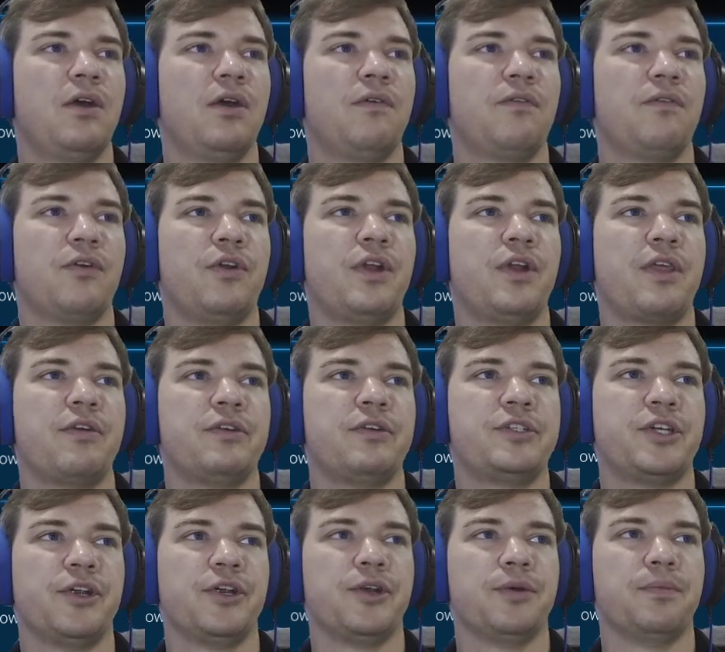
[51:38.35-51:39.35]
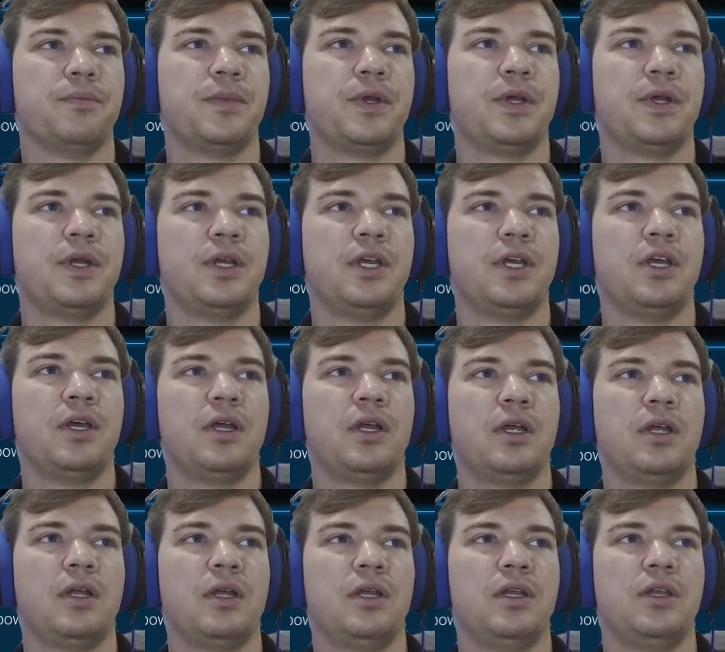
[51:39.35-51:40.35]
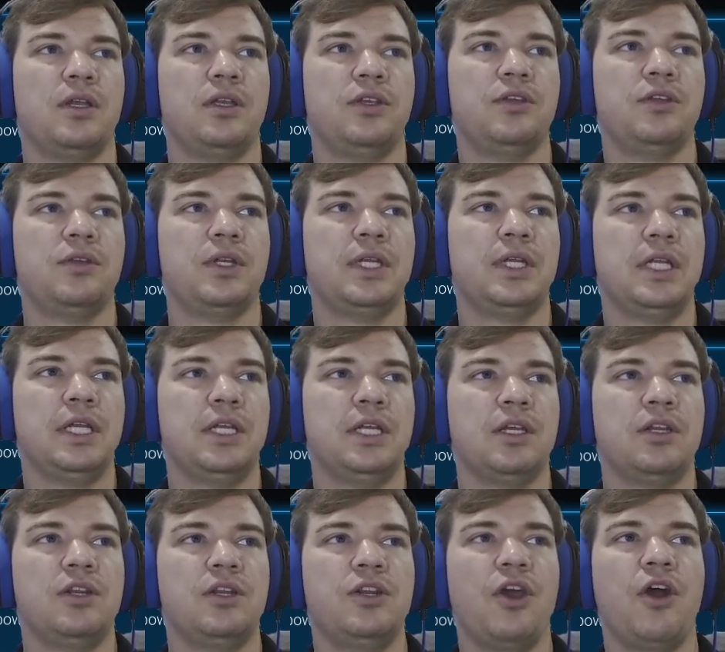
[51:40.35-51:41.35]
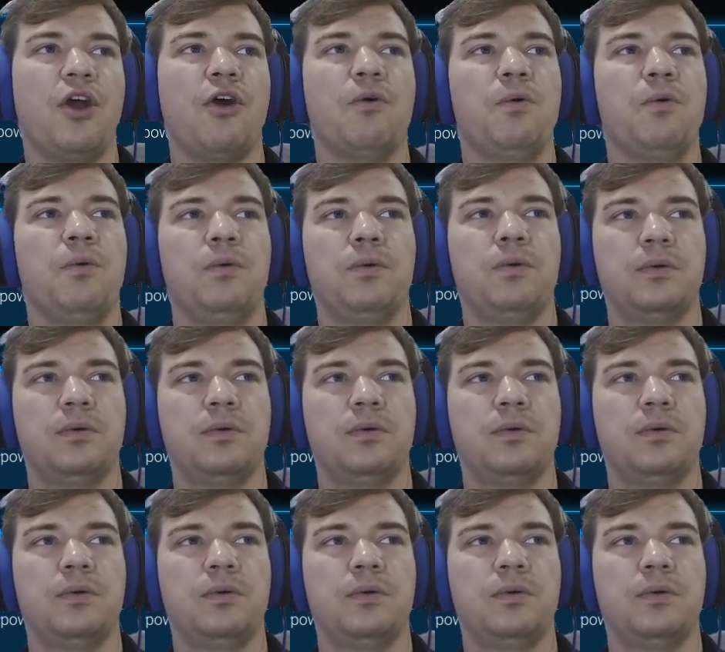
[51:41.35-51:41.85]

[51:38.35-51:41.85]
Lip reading: for another term? Unity. No.